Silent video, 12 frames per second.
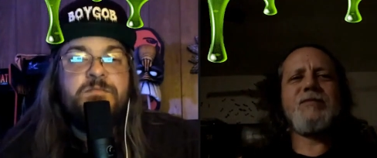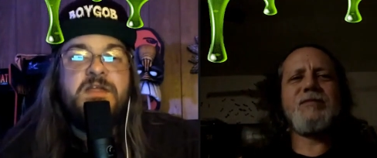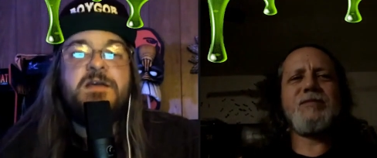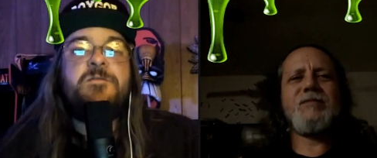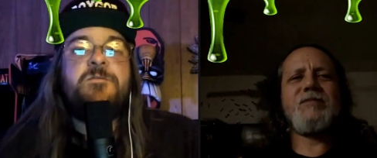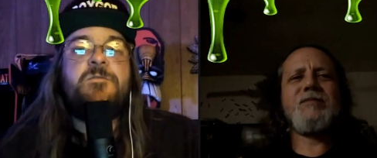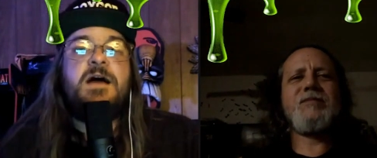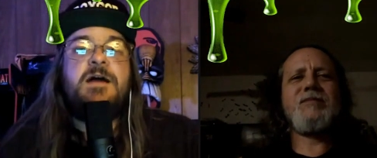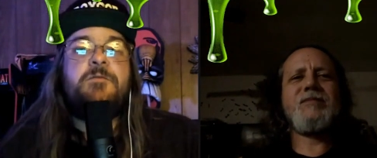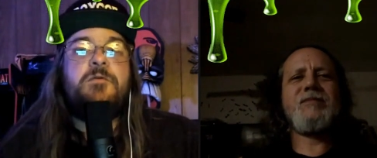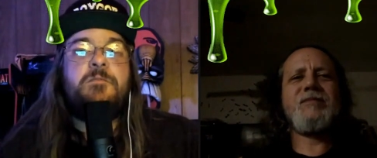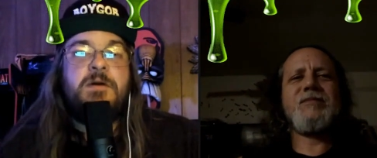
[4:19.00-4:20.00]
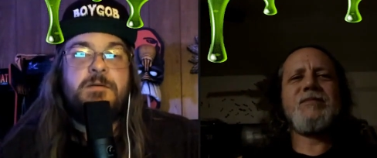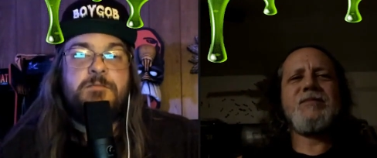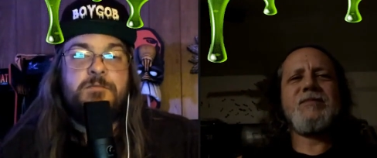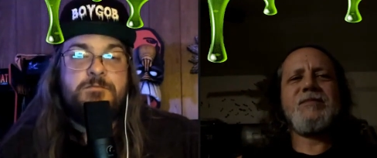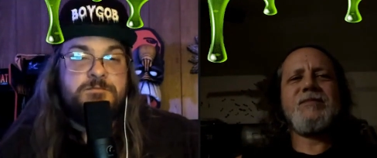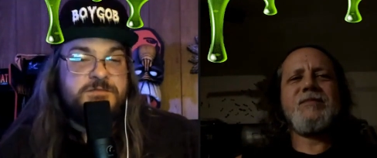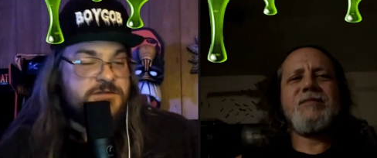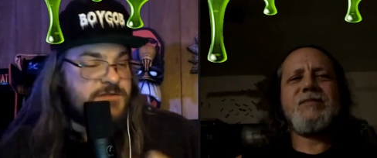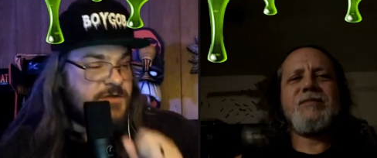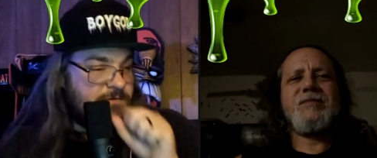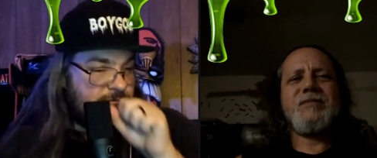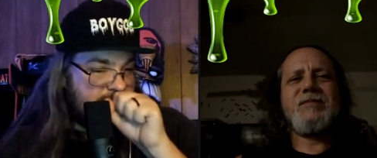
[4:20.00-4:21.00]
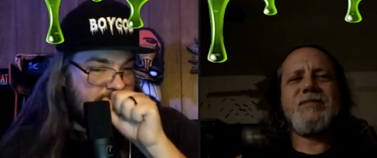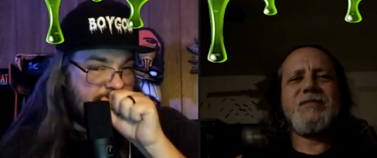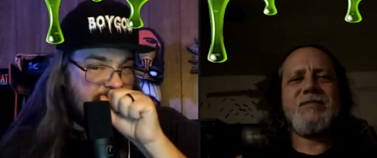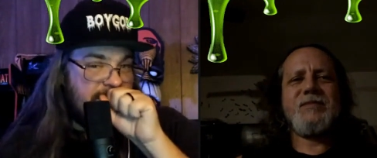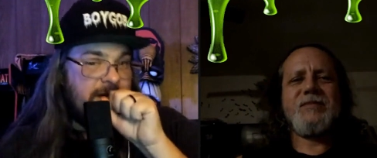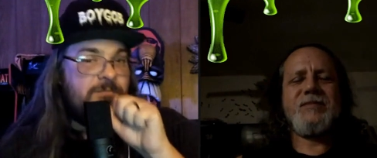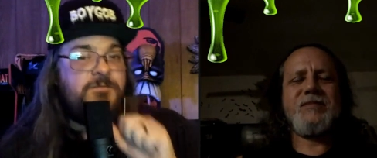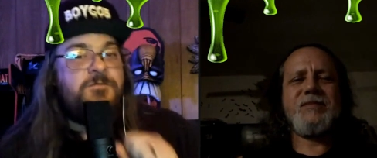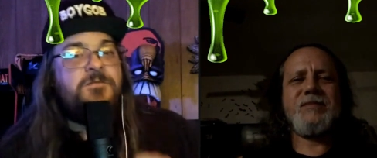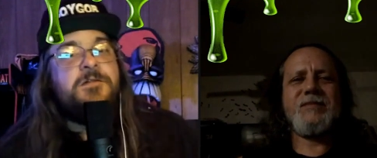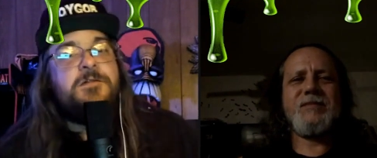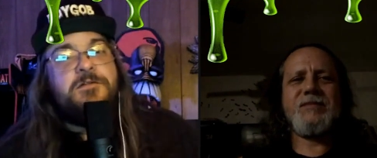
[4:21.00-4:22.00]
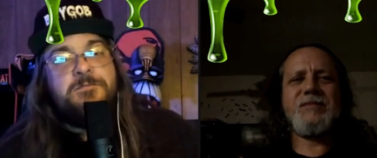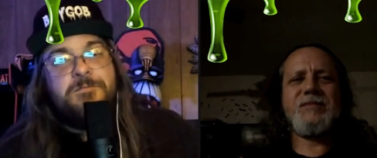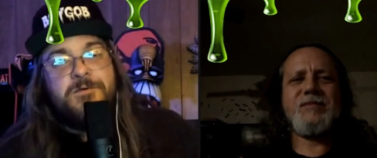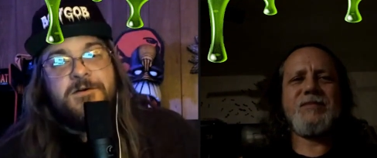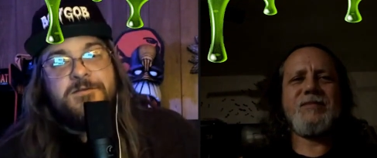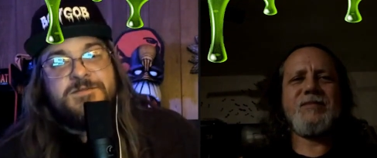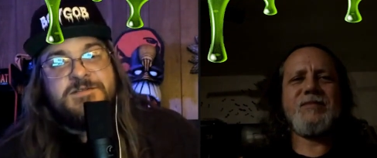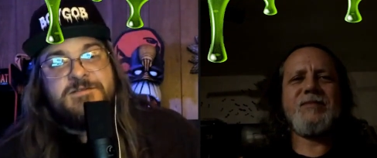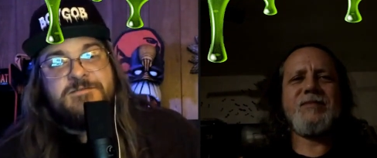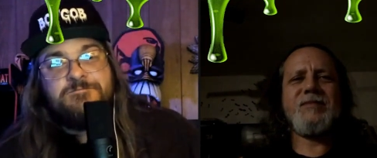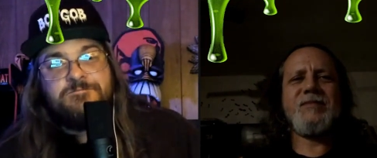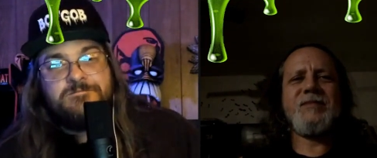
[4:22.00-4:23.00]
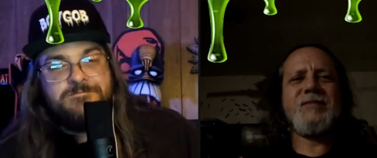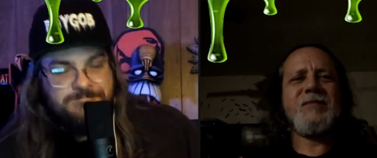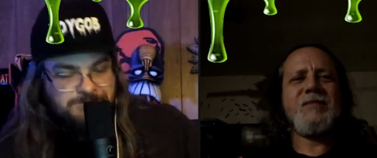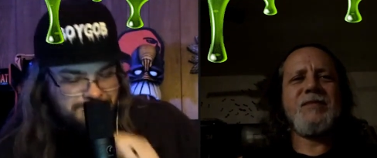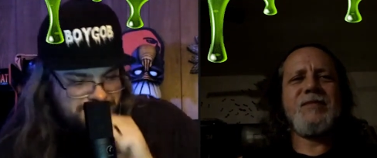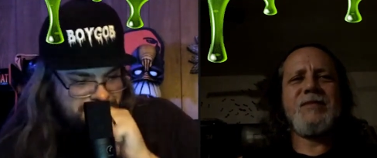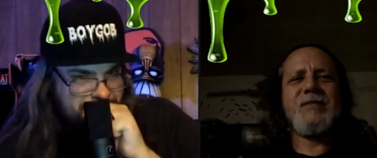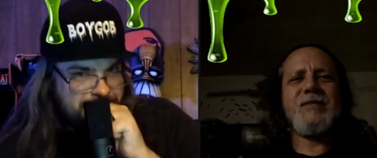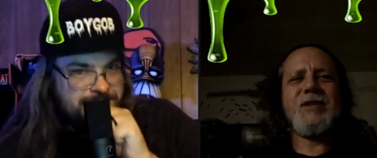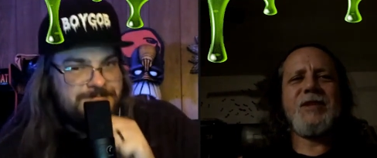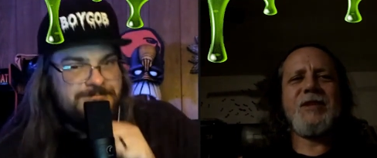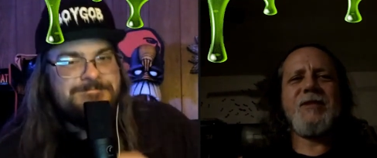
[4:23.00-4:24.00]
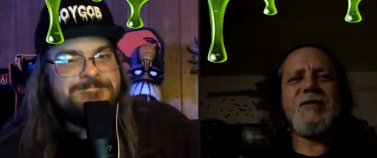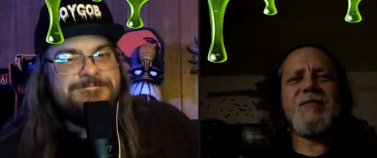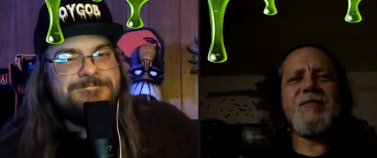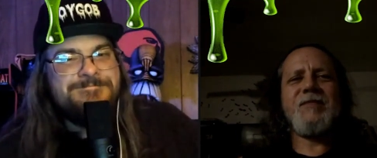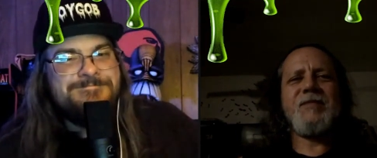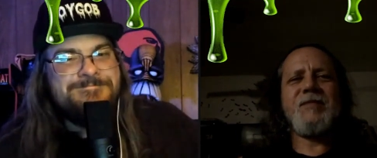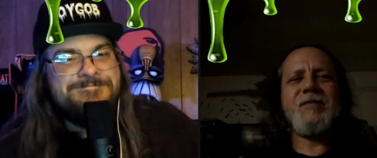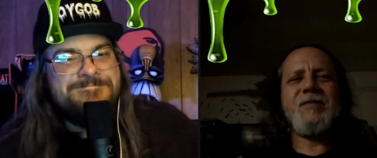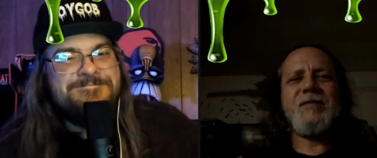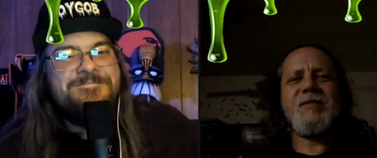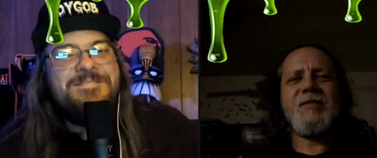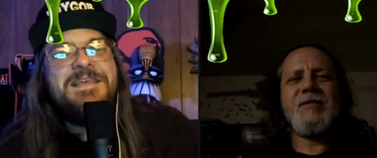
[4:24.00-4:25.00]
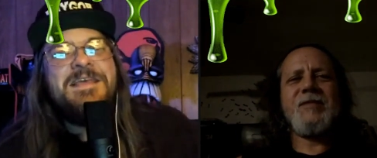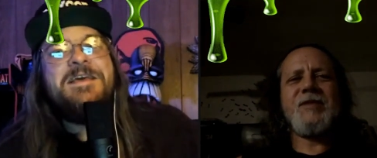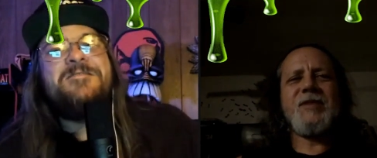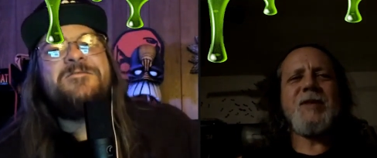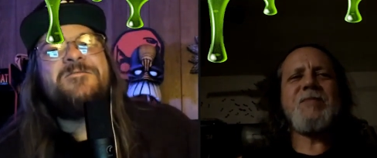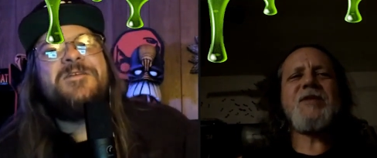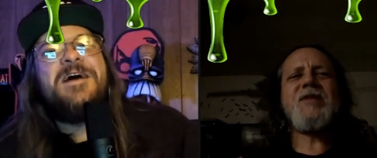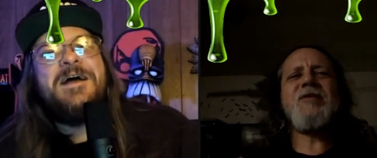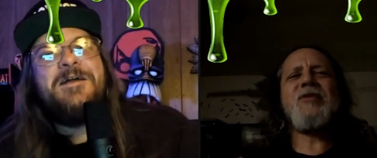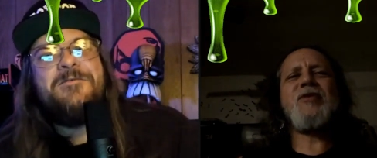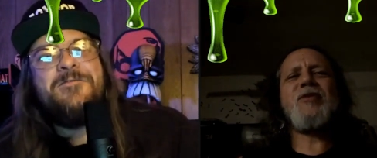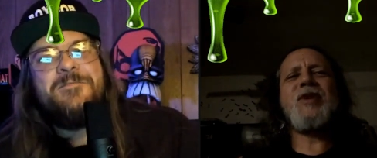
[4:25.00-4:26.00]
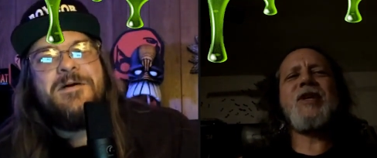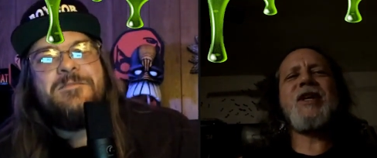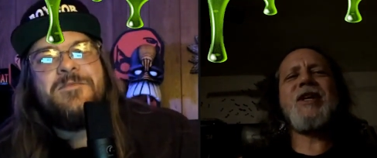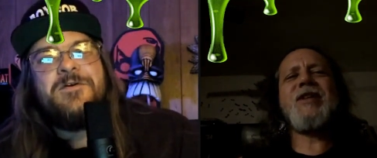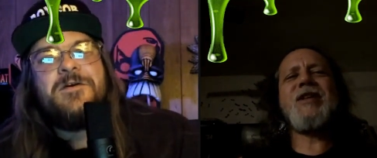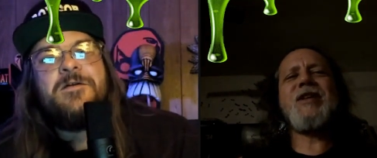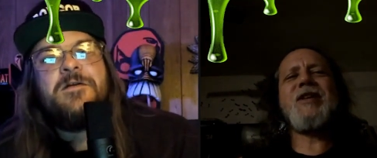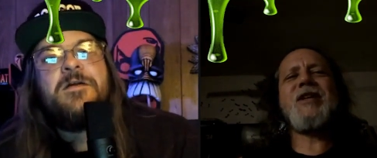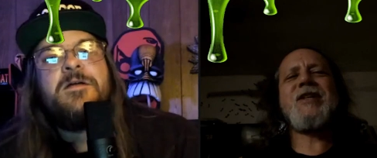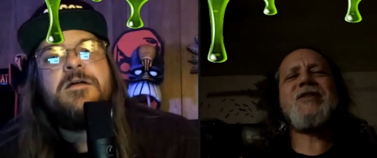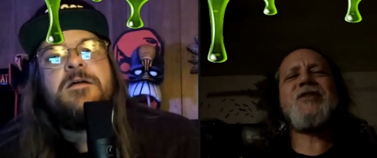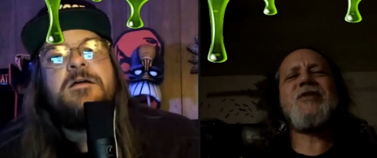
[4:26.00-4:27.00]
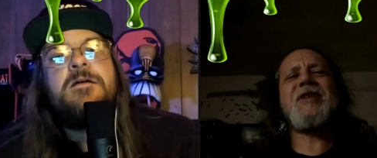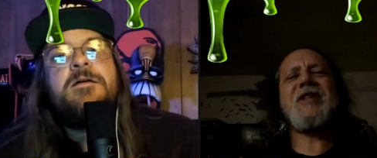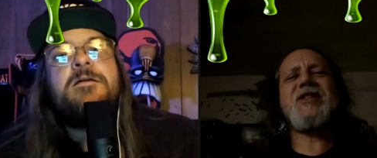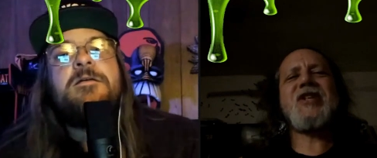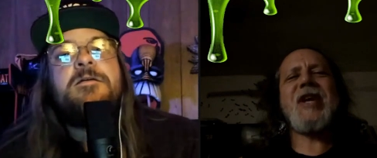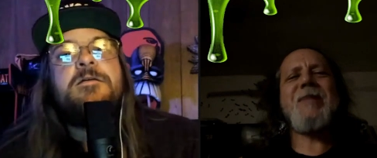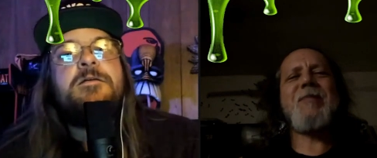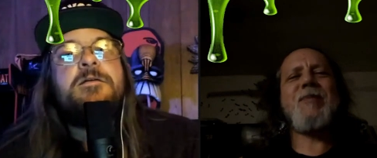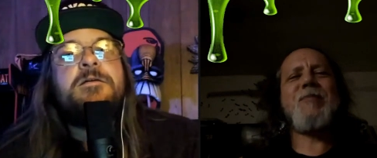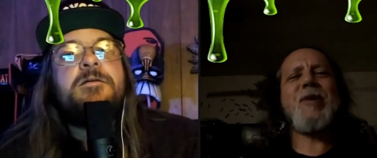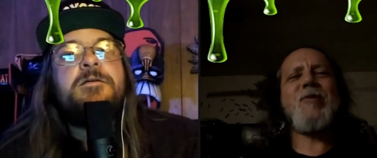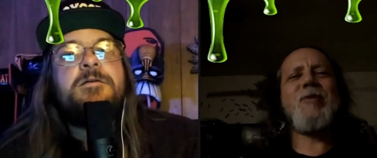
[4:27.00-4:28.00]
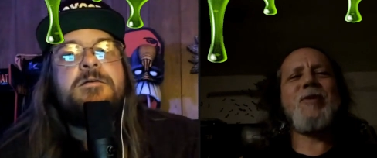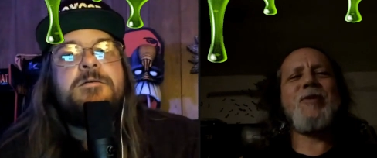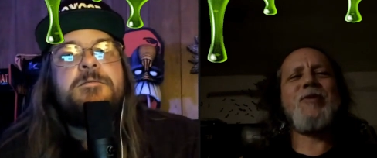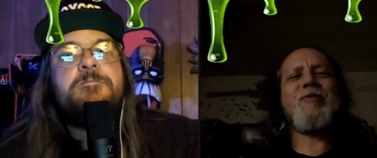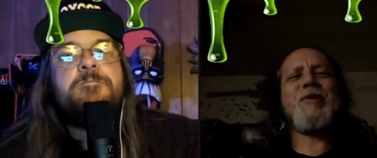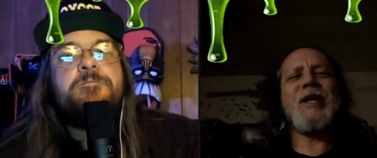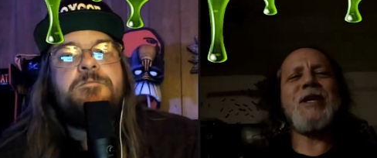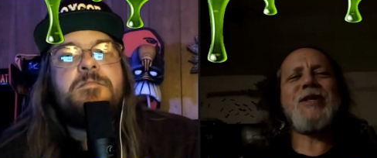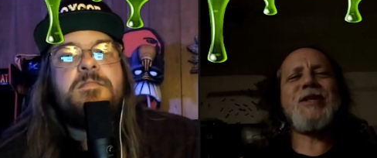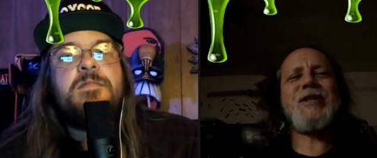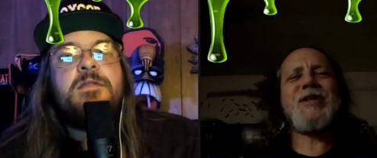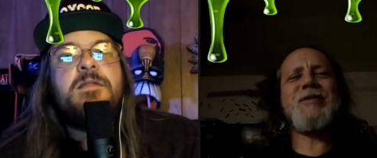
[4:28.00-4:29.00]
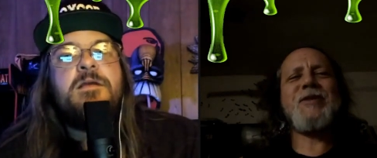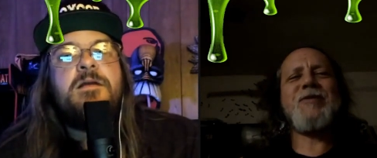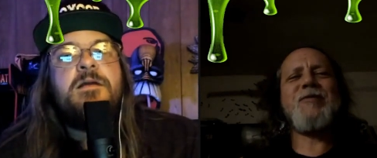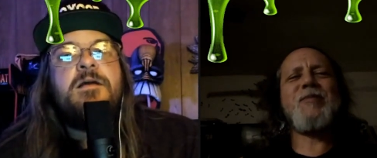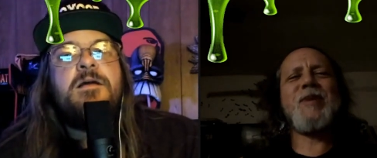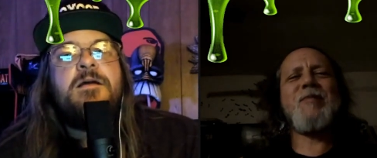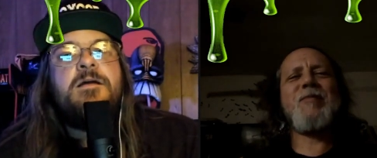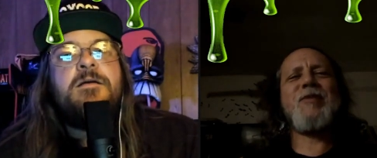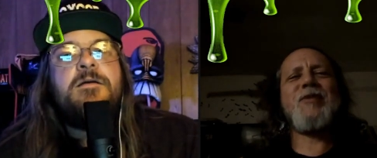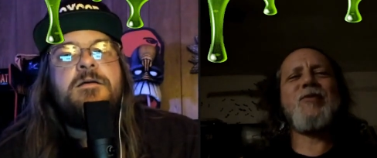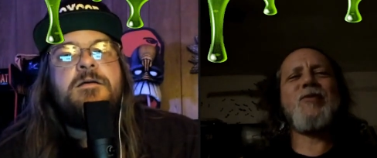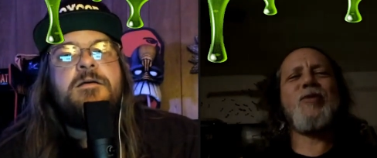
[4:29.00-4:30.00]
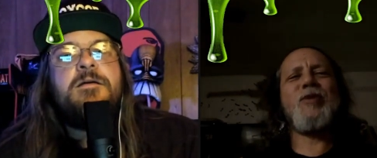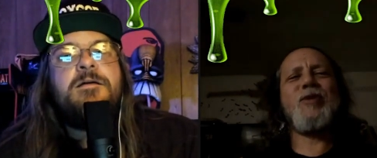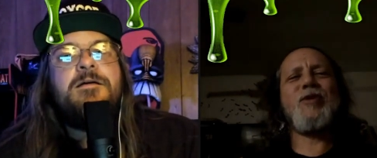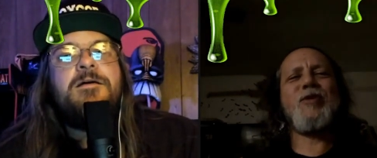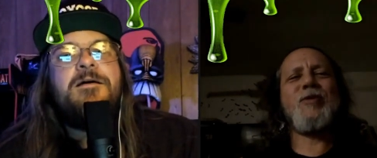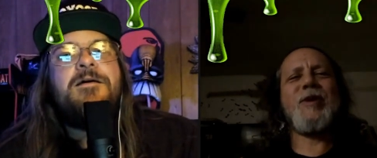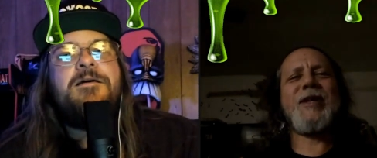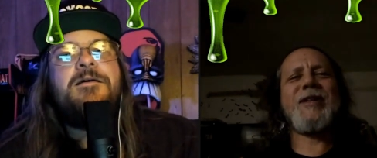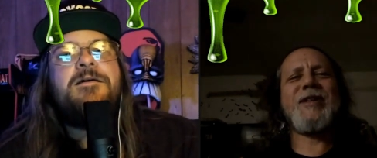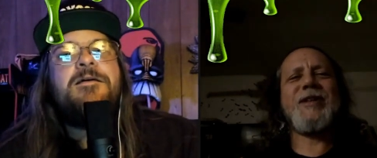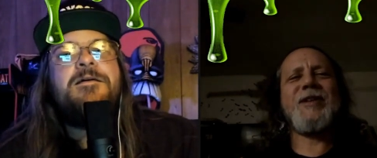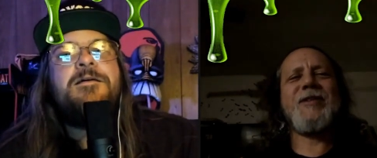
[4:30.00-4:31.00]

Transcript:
Speaker 1: If I remember, excuse me, I'm full of the burps. Yeah.
Speaker 2: If I remember, three, I think next you got Chop Poker to watch, if I remember the order correctly.